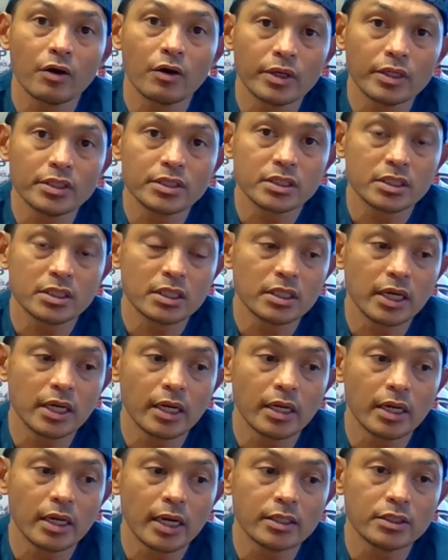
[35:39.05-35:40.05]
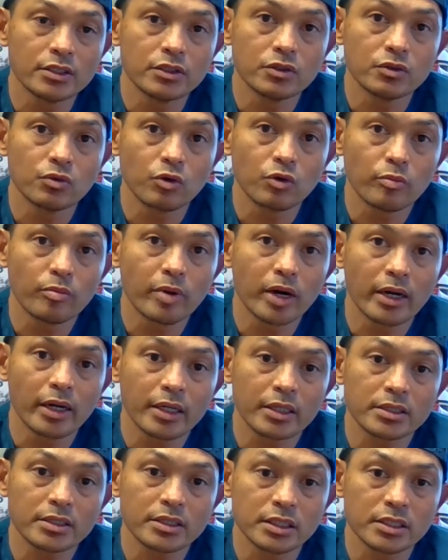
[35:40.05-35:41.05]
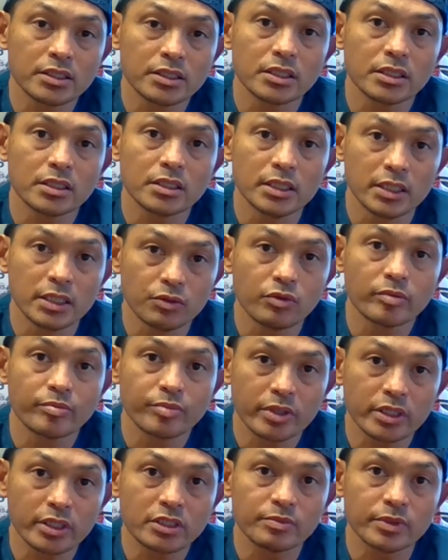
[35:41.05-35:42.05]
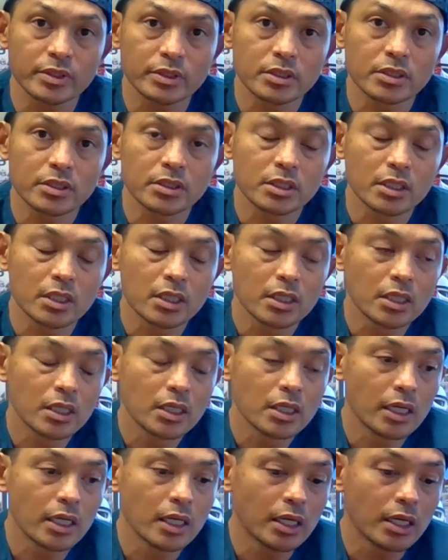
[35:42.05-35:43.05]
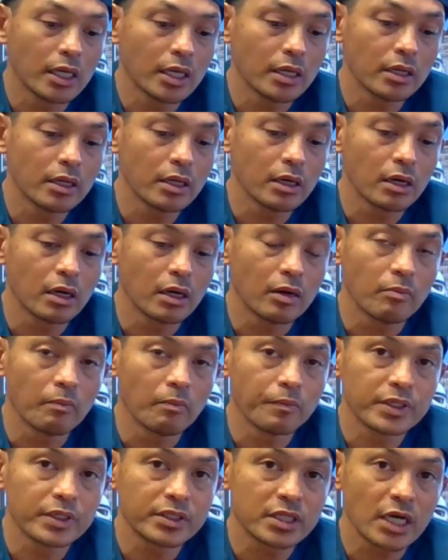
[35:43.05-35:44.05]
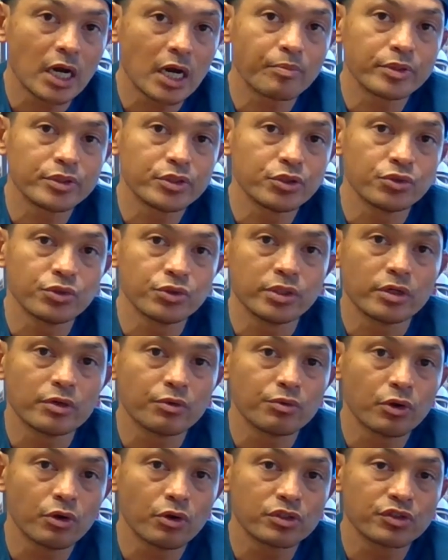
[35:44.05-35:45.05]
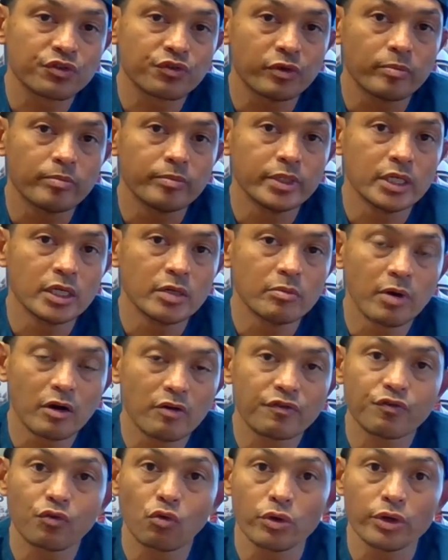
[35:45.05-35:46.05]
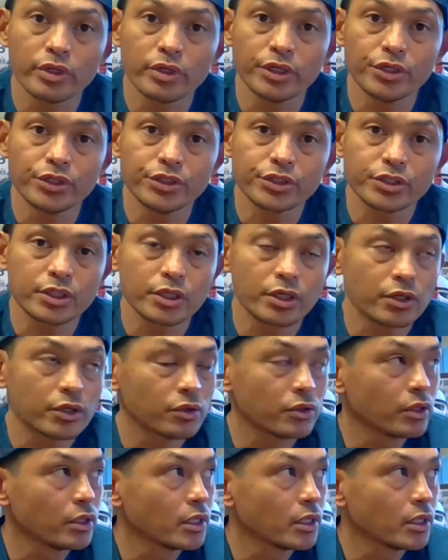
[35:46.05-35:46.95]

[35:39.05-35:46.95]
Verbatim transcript: They see that I do robotic assisted knee replacements, and um, this opportunity arose for me about four years ago.